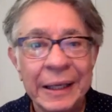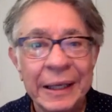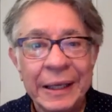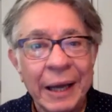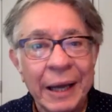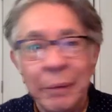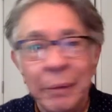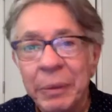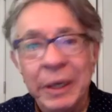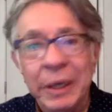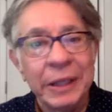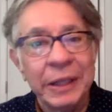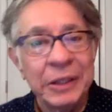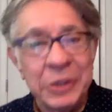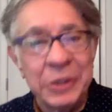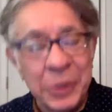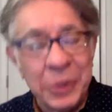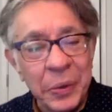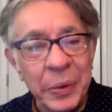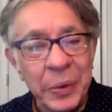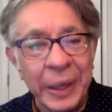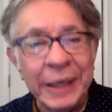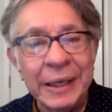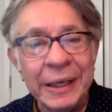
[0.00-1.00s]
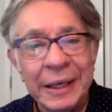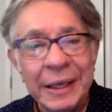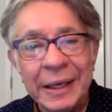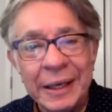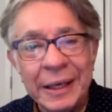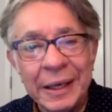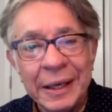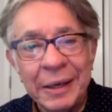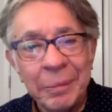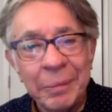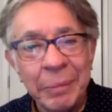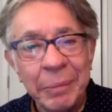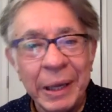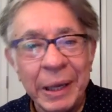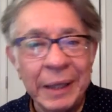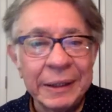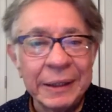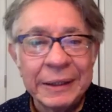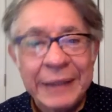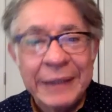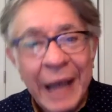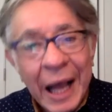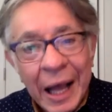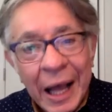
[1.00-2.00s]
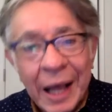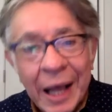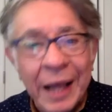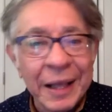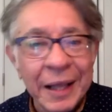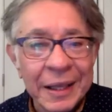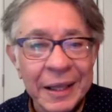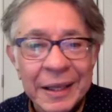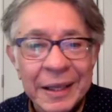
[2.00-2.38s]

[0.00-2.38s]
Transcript: I'm going to do it. But da,